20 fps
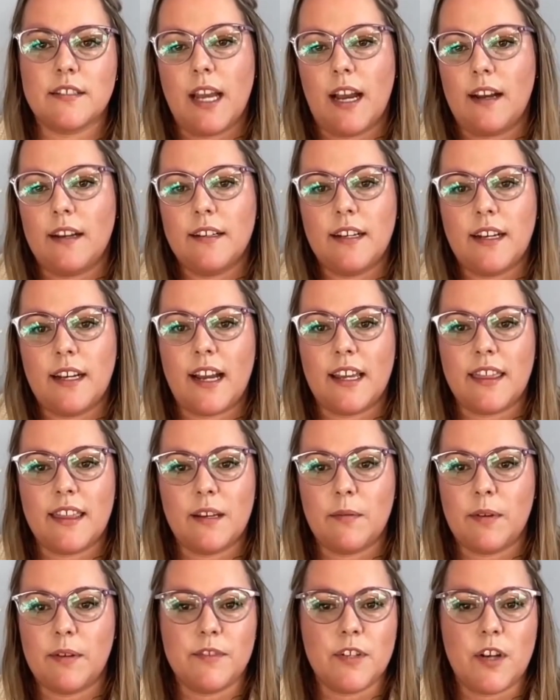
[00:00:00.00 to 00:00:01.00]
Yeah, I
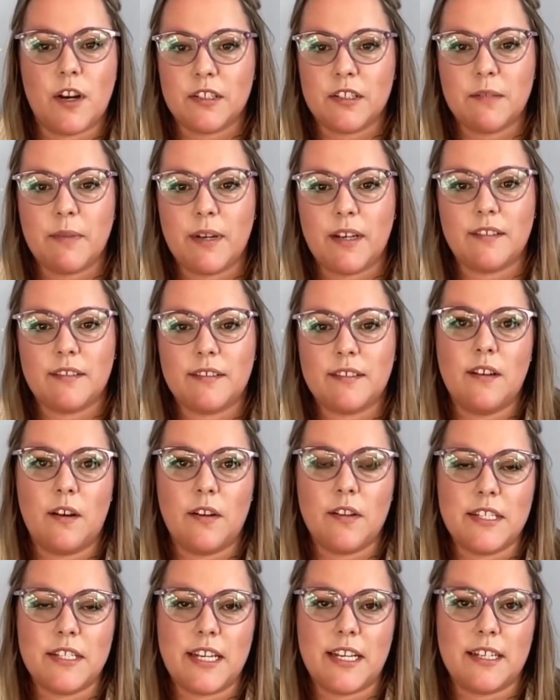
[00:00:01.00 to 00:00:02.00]
think we've talked about
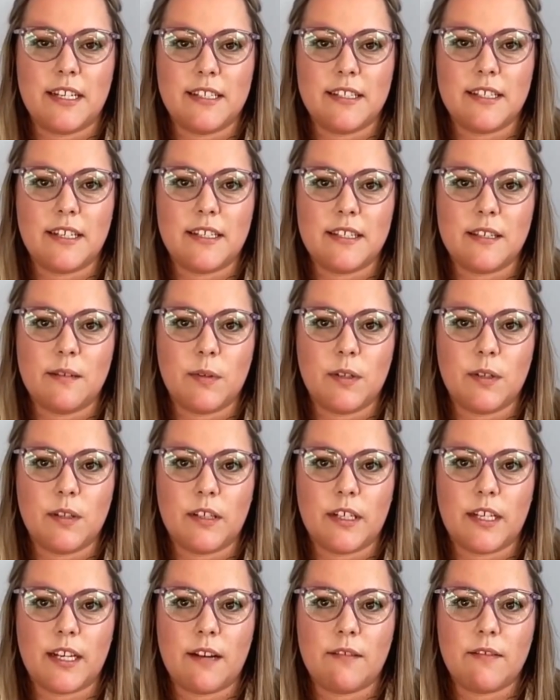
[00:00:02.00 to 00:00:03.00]
all the data insights that we're
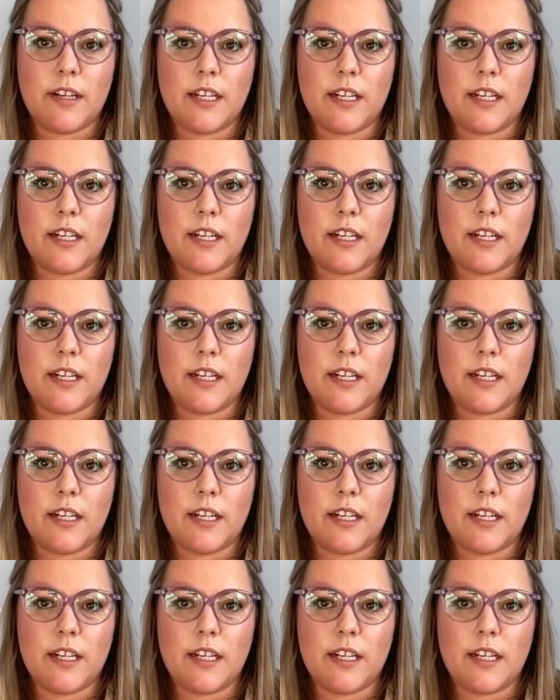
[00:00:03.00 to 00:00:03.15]
looking